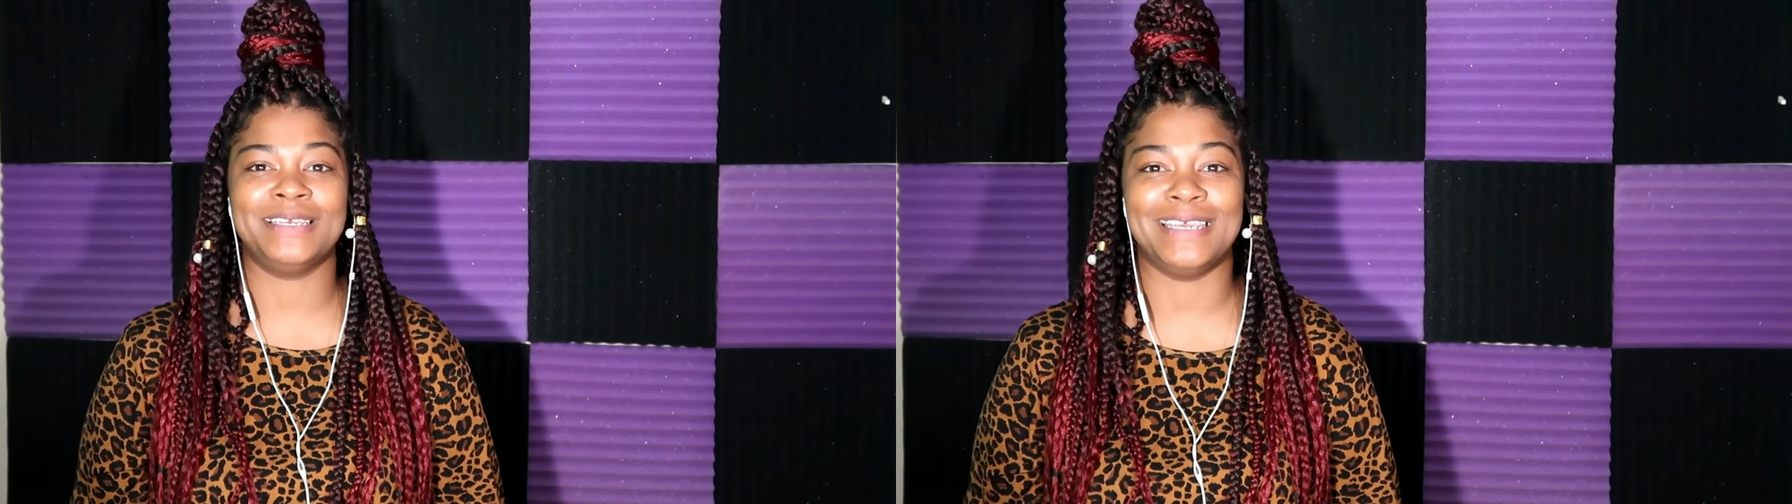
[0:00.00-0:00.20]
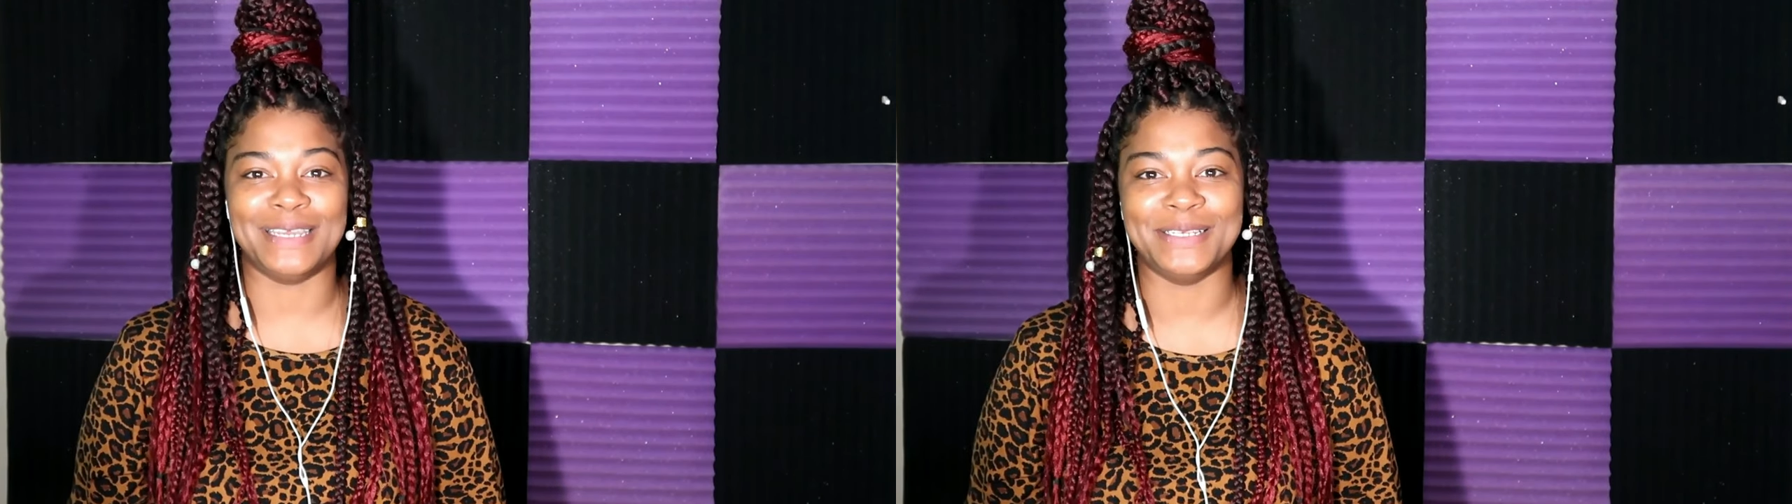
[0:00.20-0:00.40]

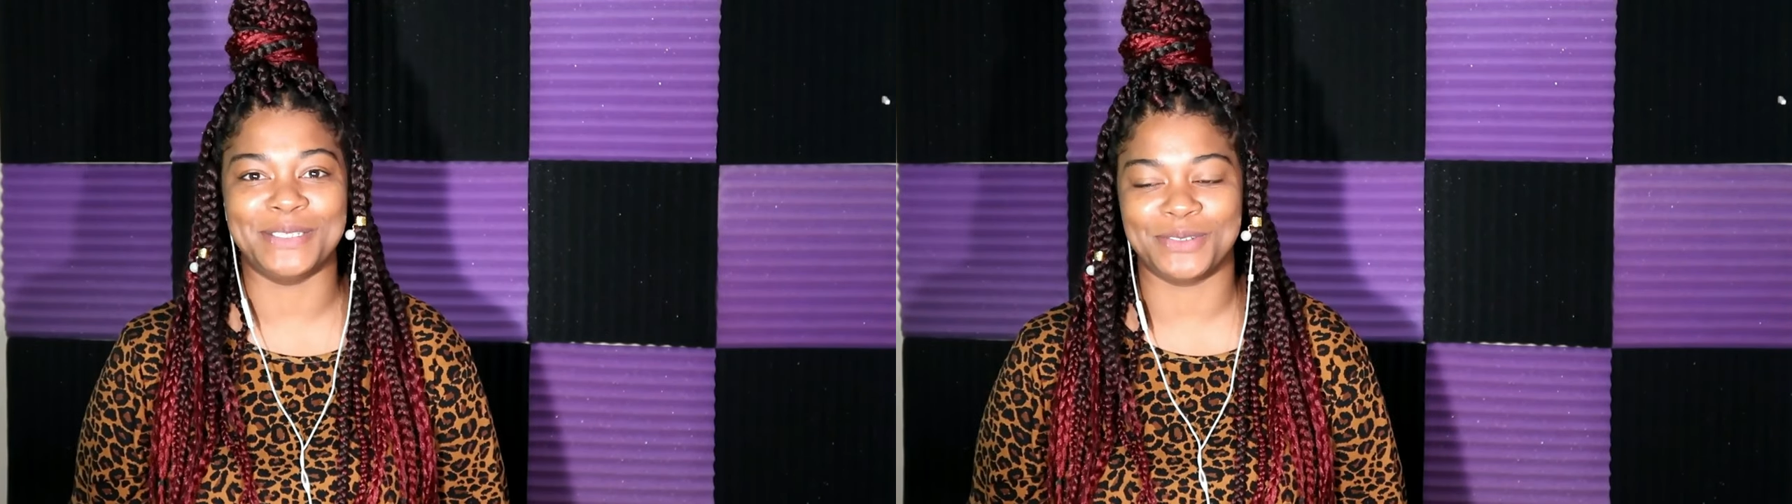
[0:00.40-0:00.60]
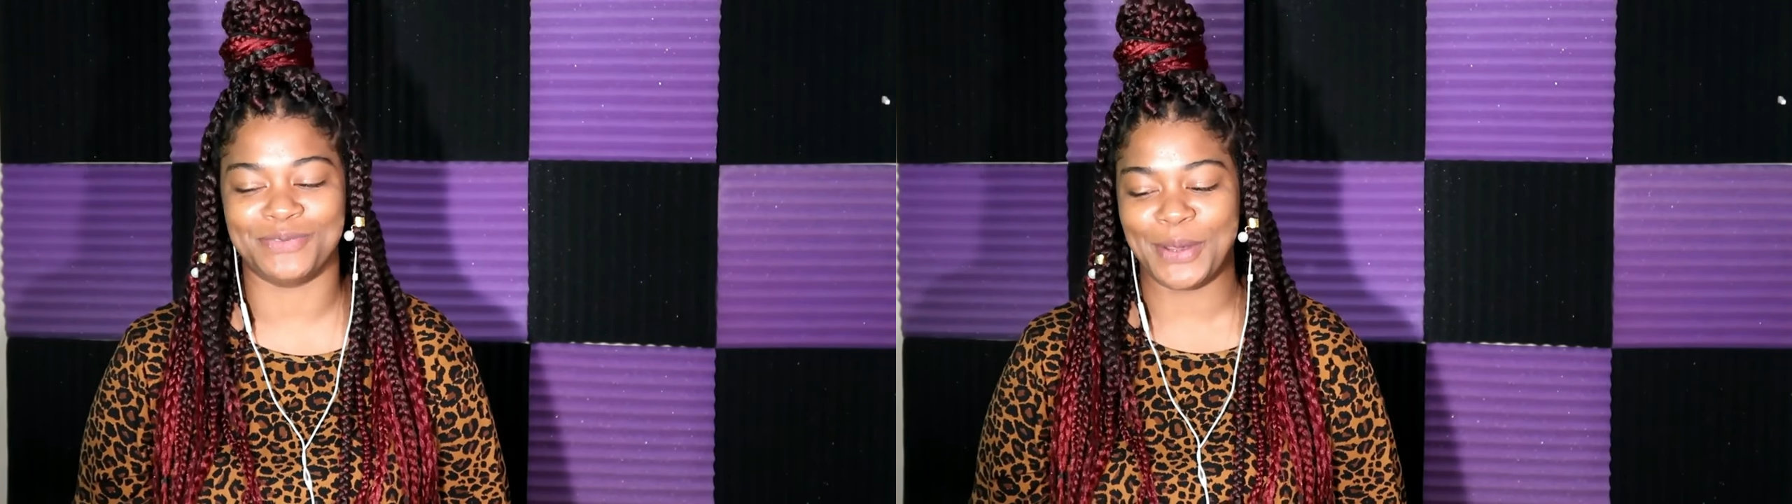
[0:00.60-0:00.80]
it
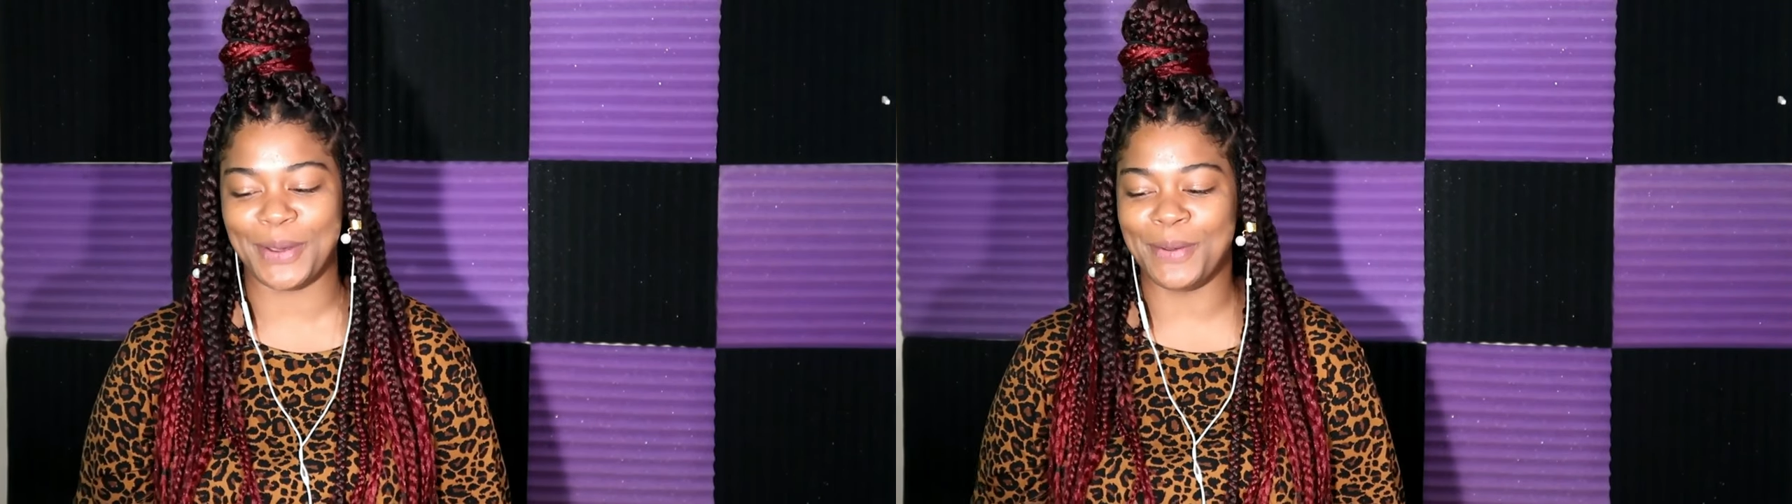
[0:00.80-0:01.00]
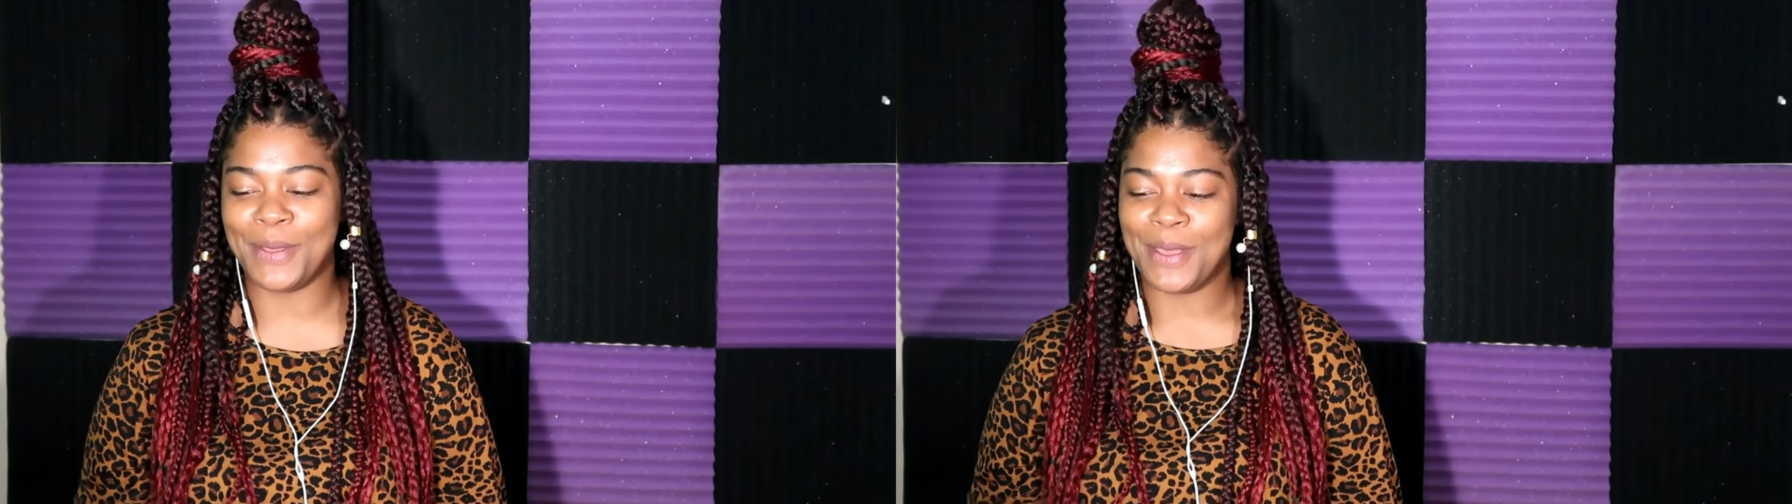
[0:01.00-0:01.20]
is your
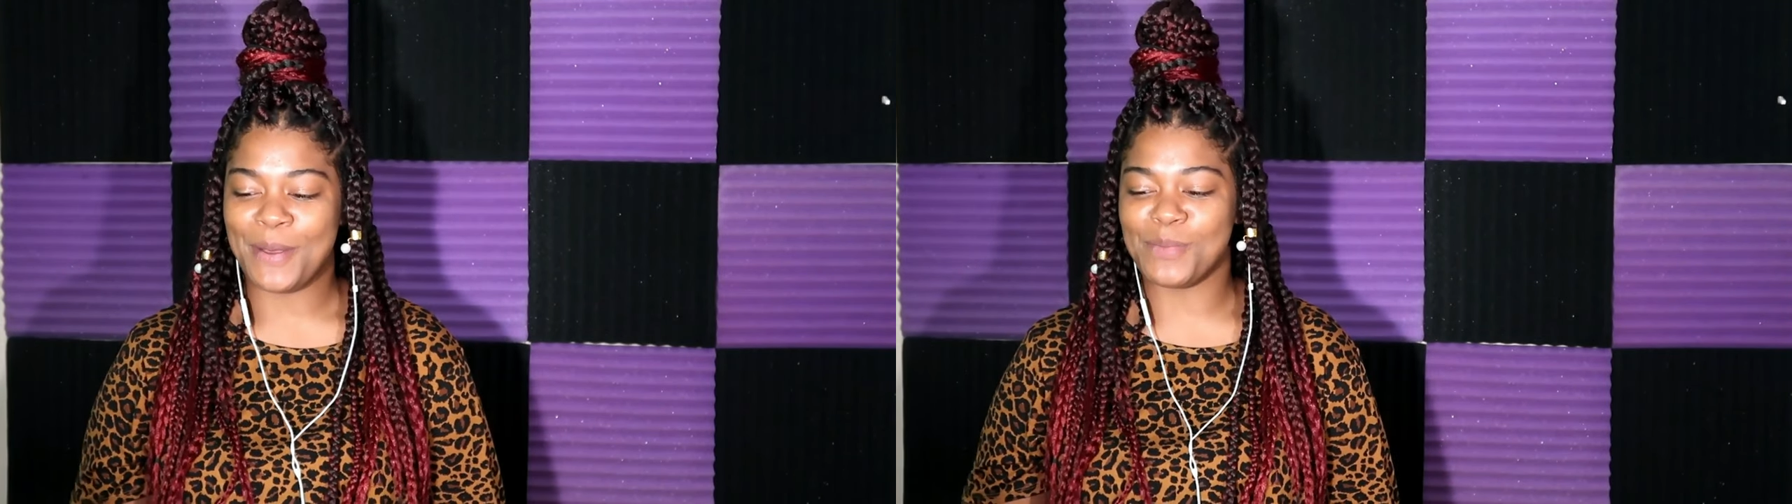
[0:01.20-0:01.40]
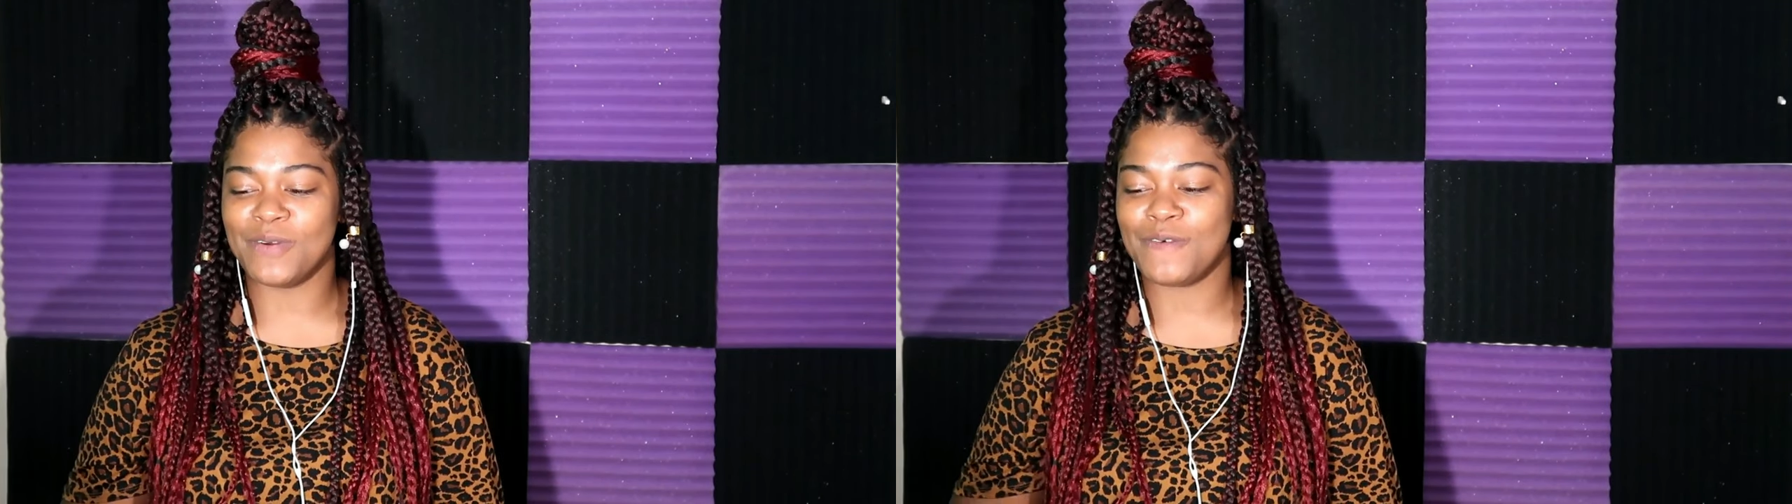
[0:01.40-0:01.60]
fault.
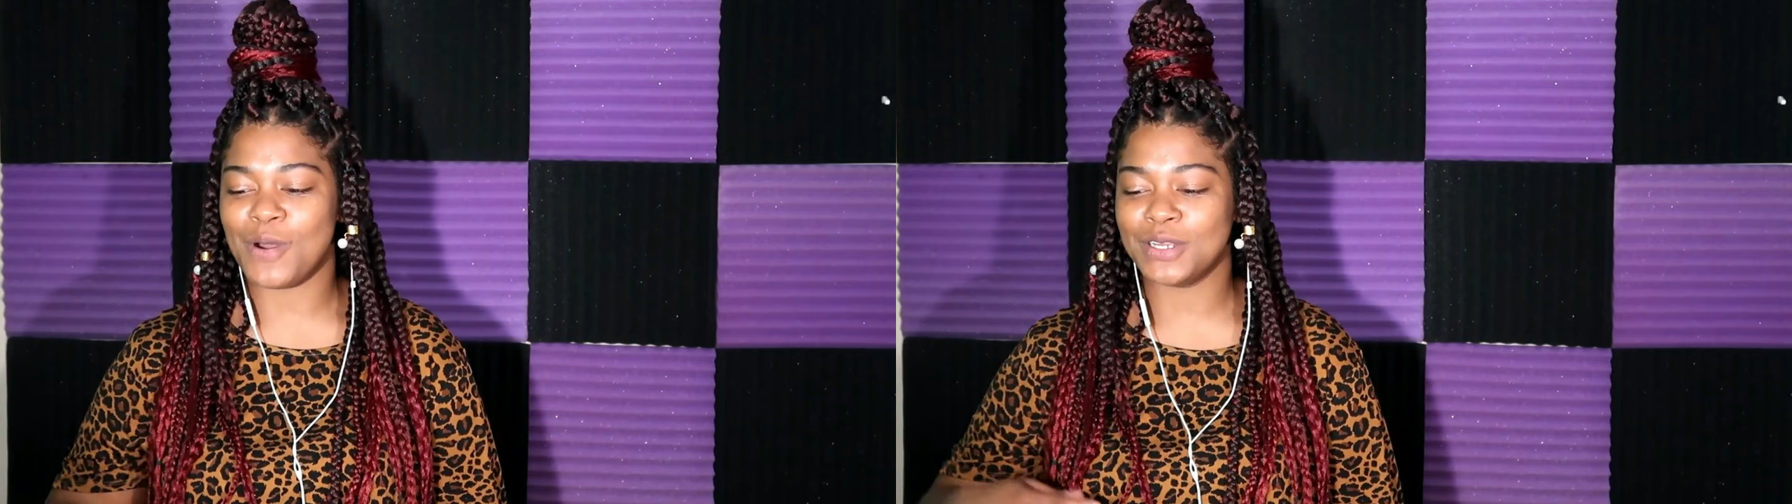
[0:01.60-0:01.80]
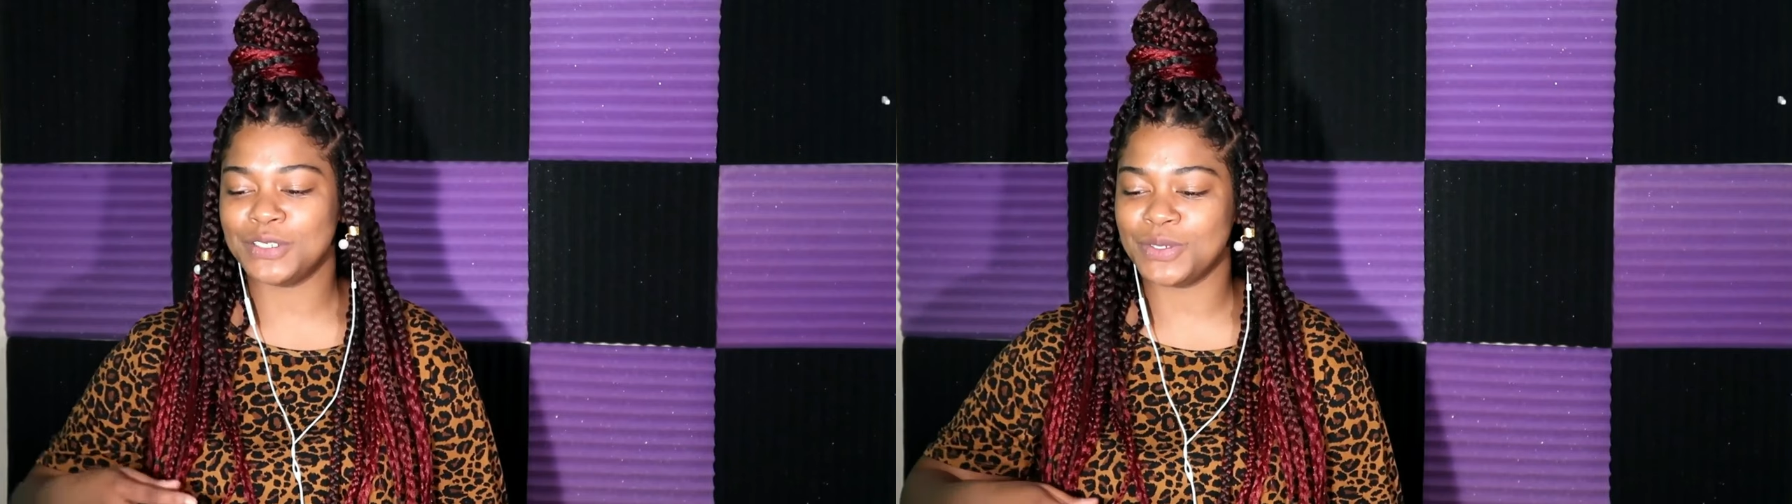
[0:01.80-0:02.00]
But
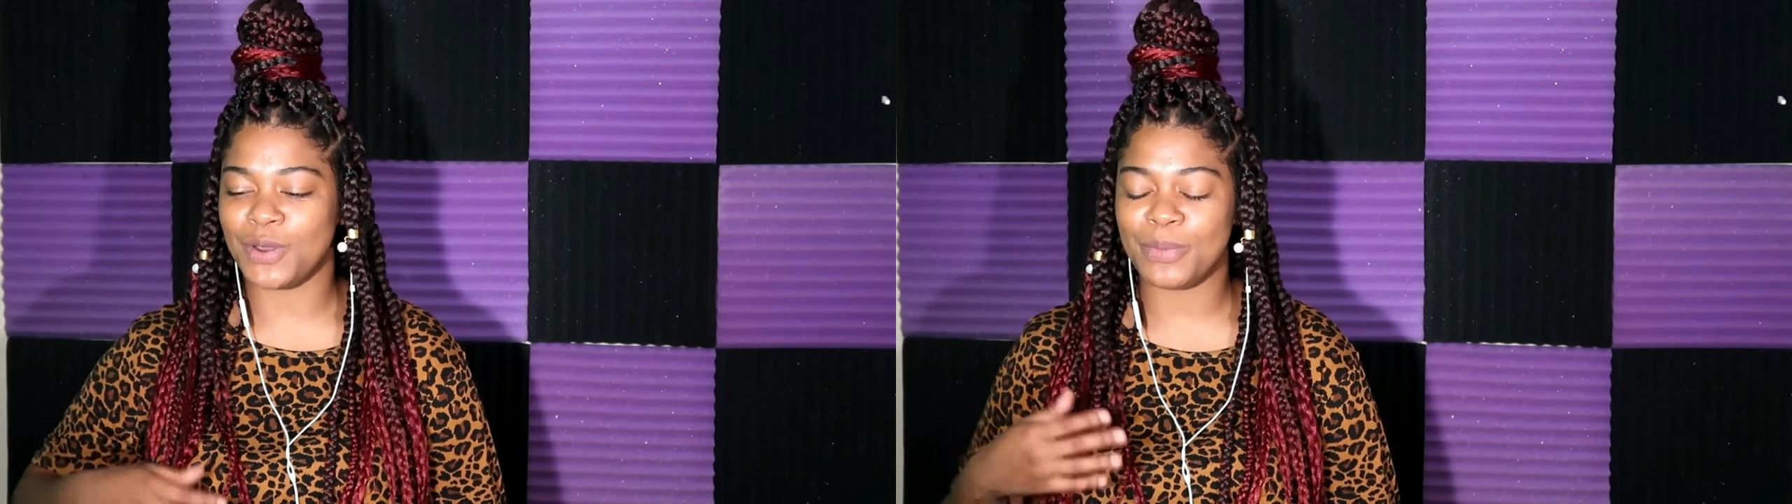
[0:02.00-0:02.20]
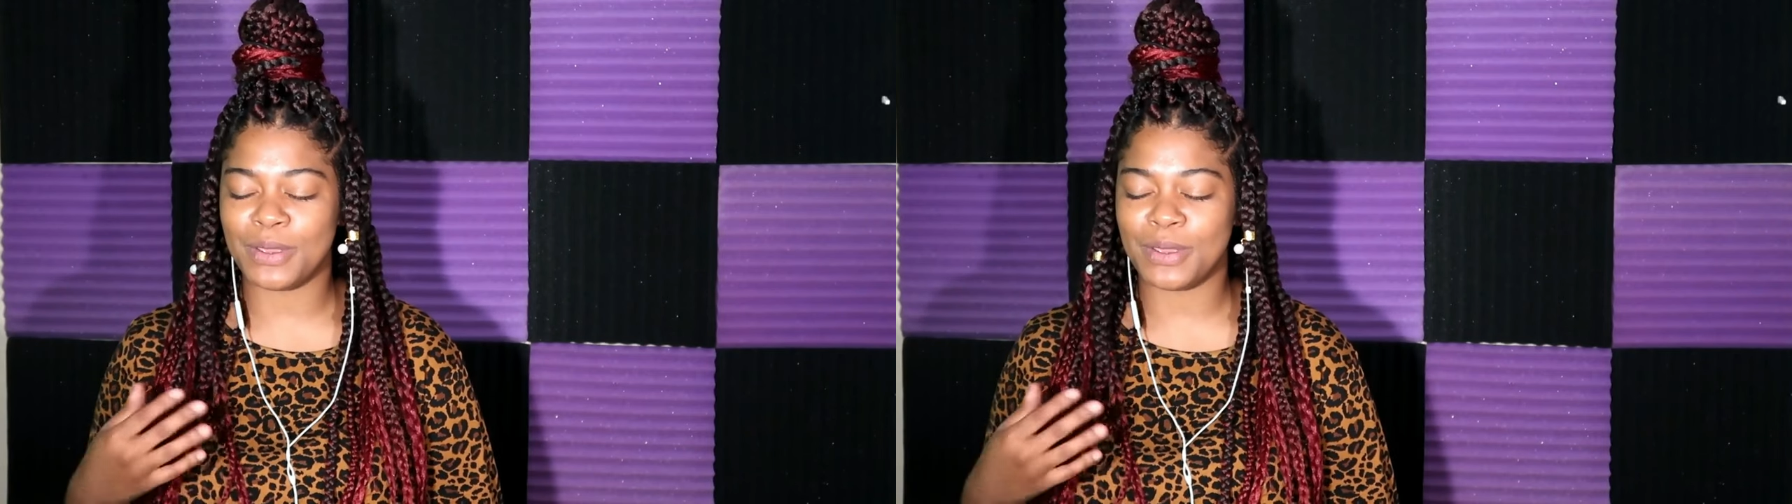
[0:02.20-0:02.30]
far as you know,